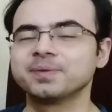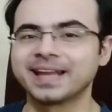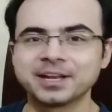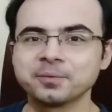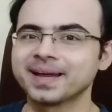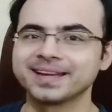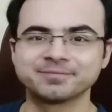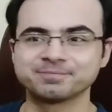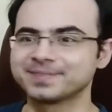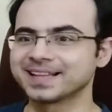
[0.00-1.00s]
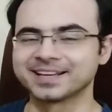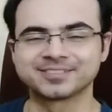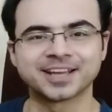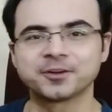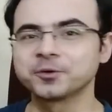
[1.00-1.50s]
But anyway, let's
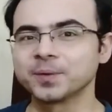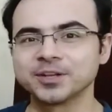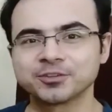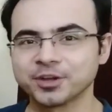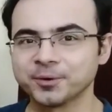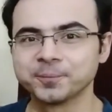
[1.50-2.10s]
see how the queens do.